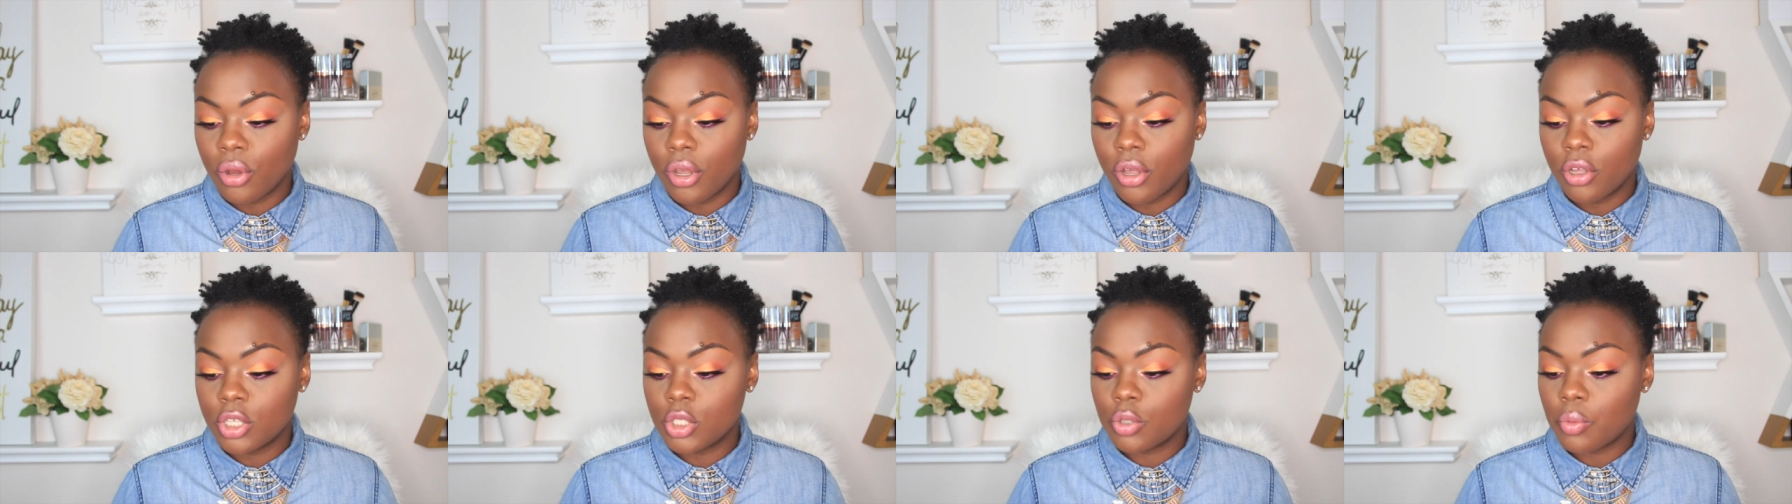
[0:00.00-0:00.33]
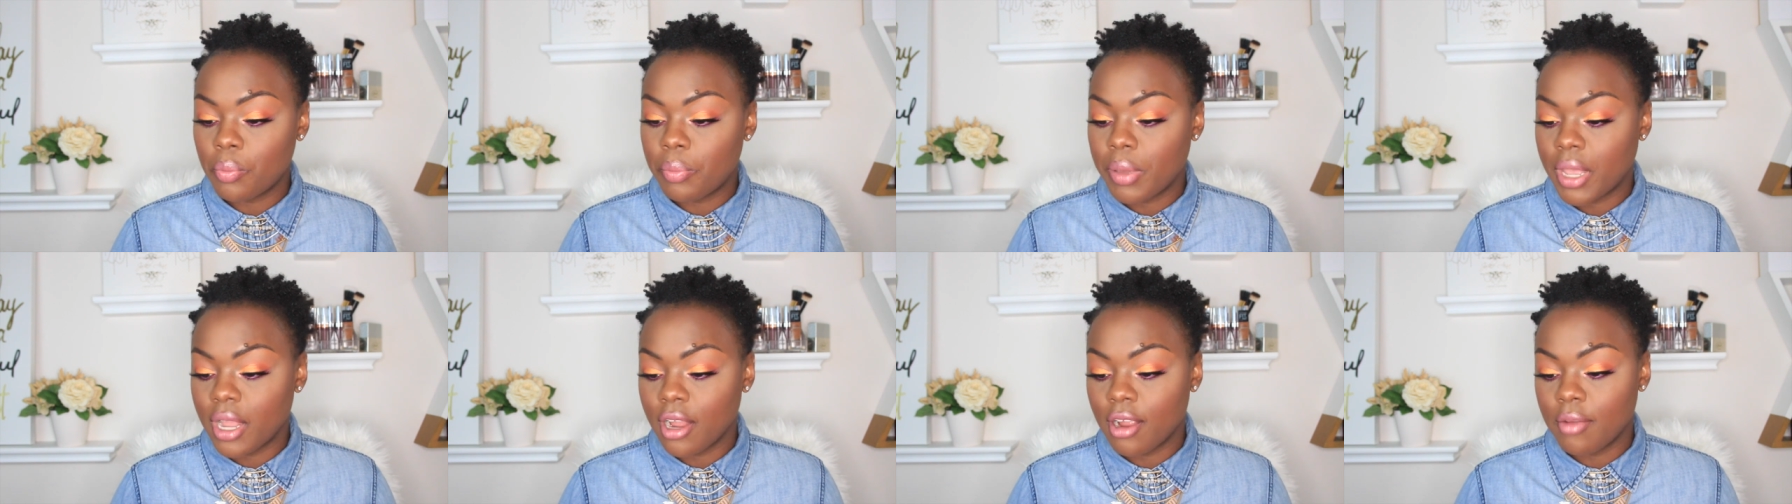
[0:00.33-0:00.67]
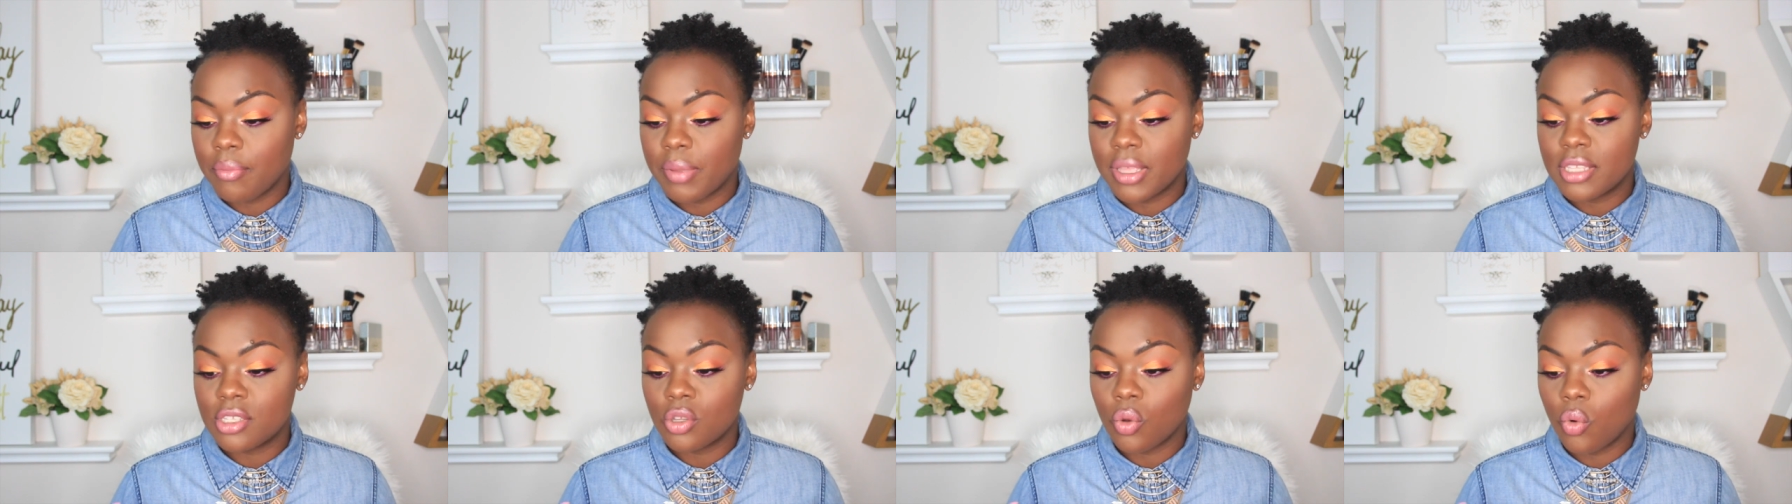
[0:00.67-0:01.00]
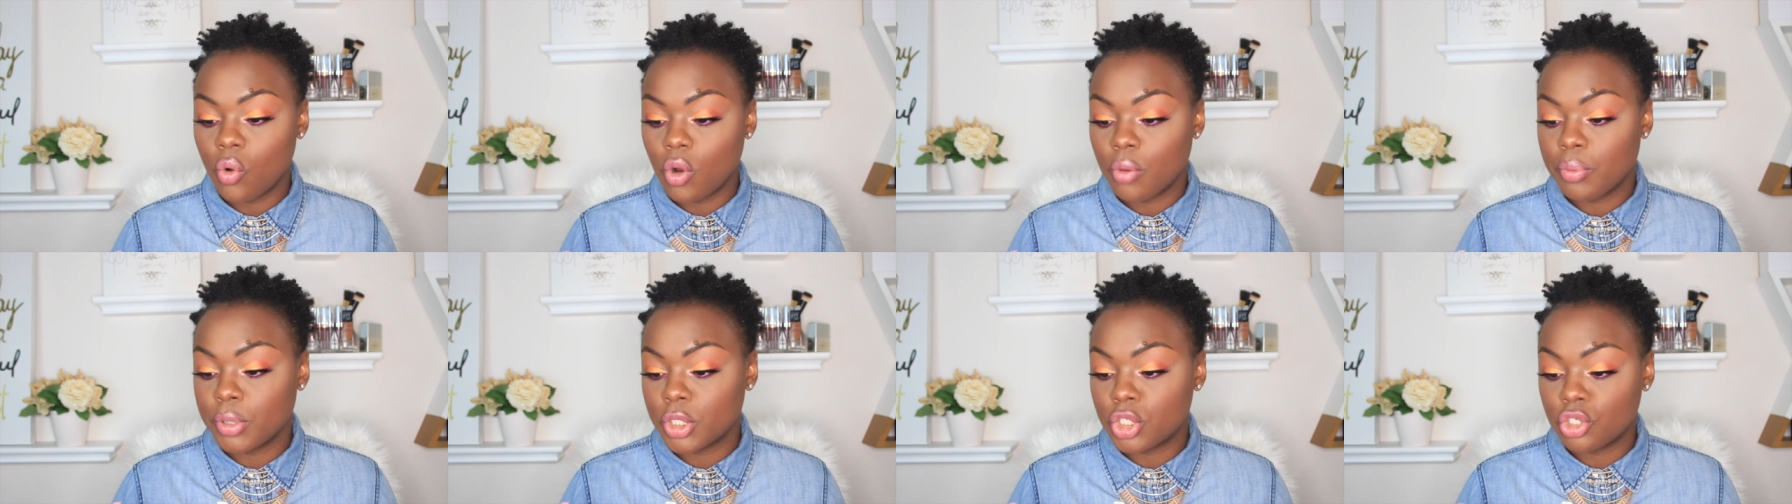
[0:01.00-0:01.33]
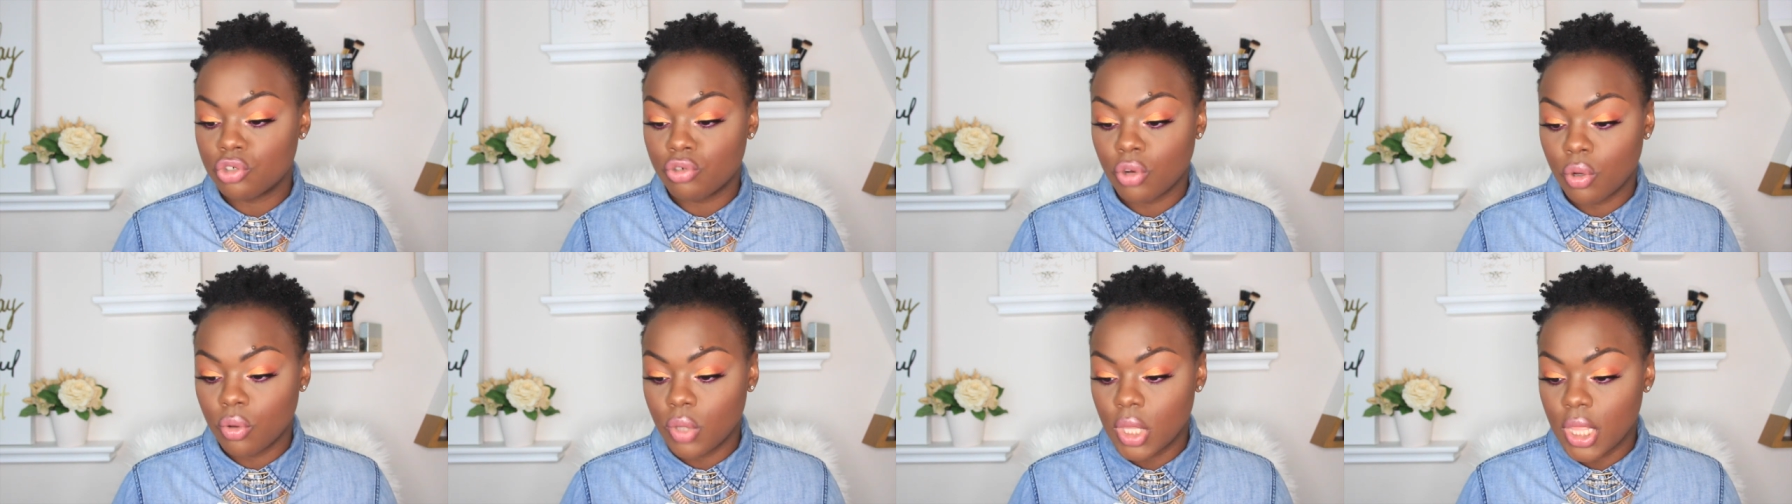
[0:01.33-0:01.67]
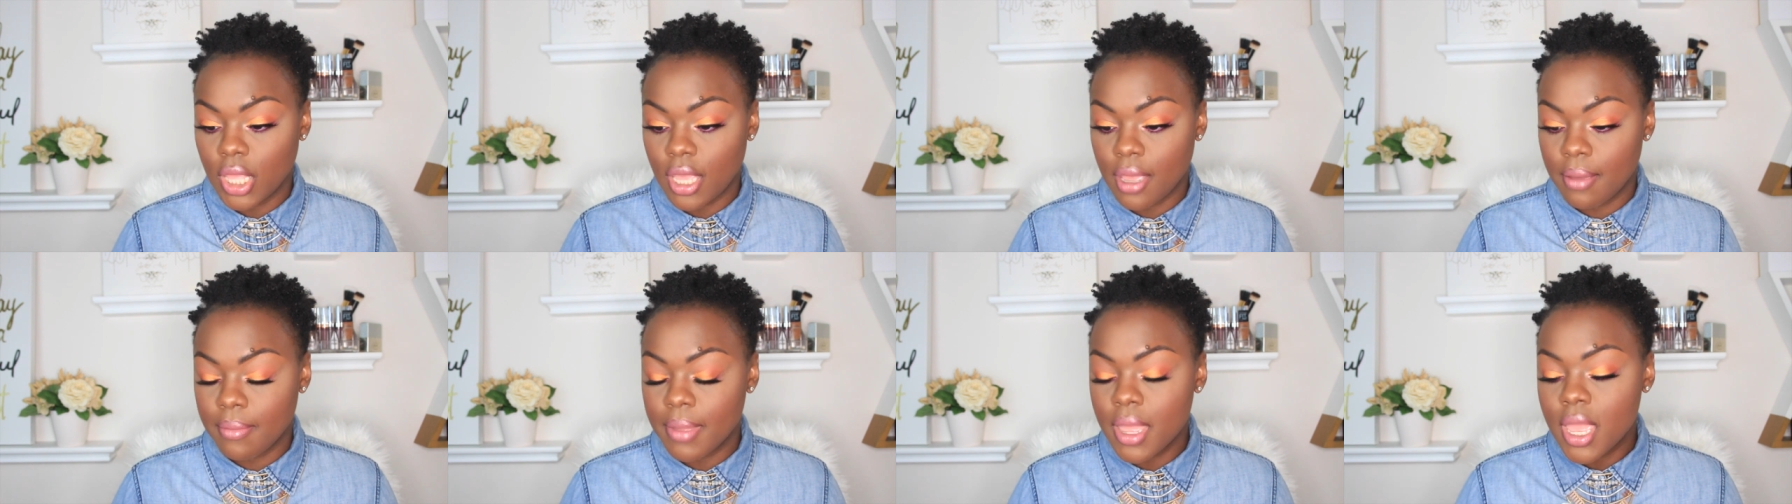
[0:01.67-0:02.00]
oils, parabens, or
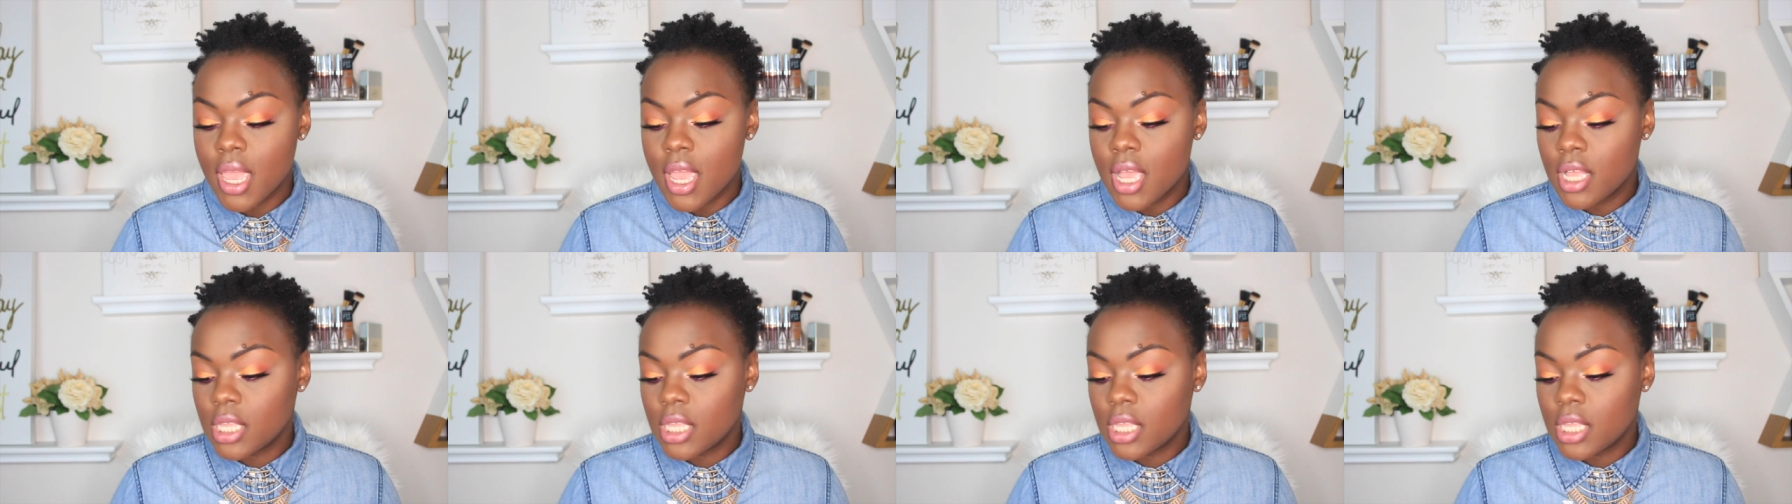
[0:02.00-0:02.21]
petroleum.